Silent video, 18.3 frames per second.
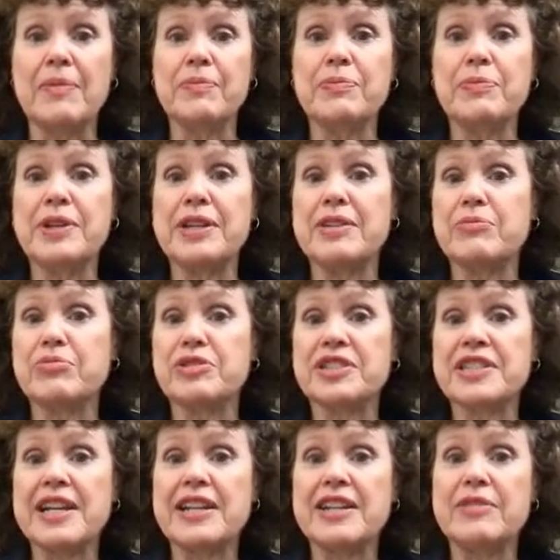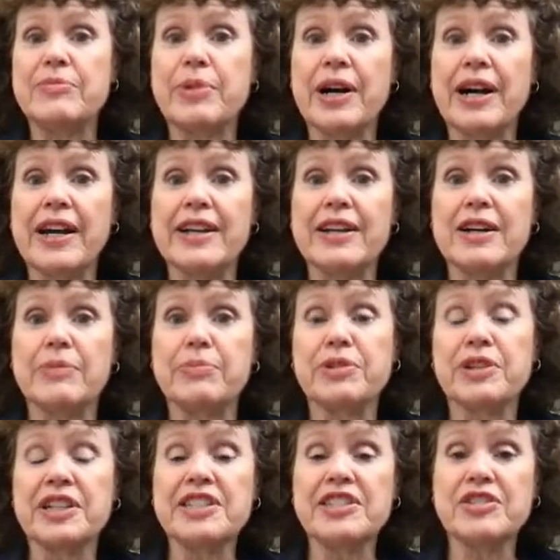being presented by a
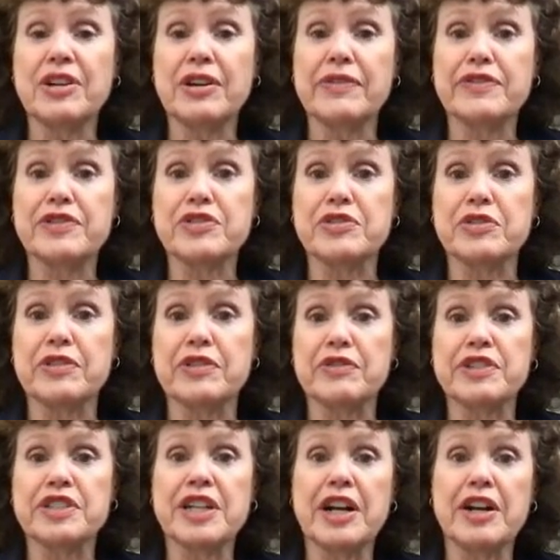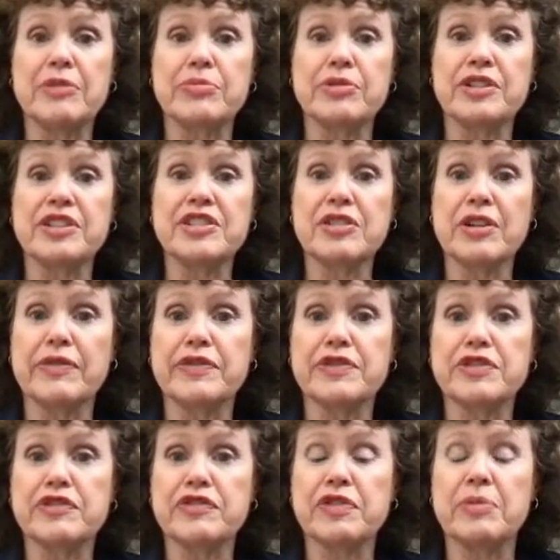police officer, a retired police
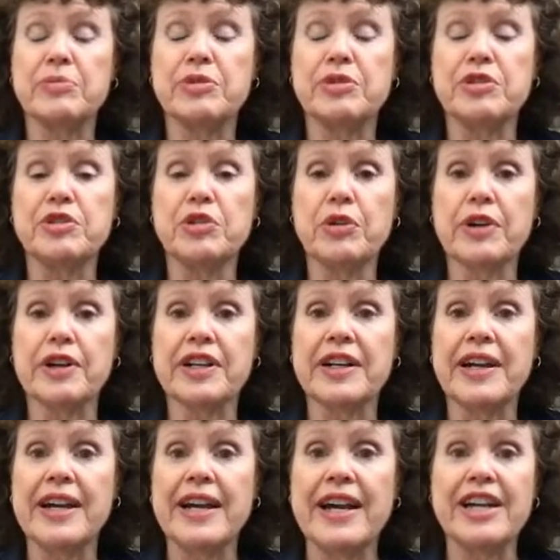officer from New York,